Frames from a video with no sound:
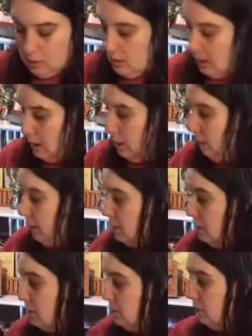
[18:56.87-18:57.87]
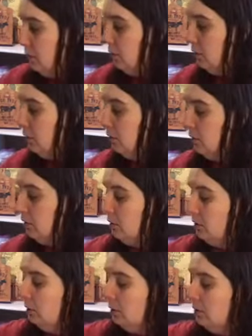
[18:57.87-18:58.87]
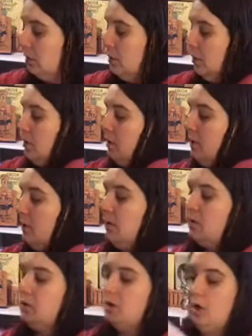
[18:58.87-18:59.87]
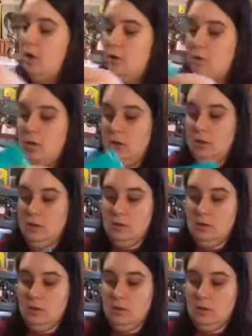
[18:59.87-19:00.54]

And I'm going to do the chalk one.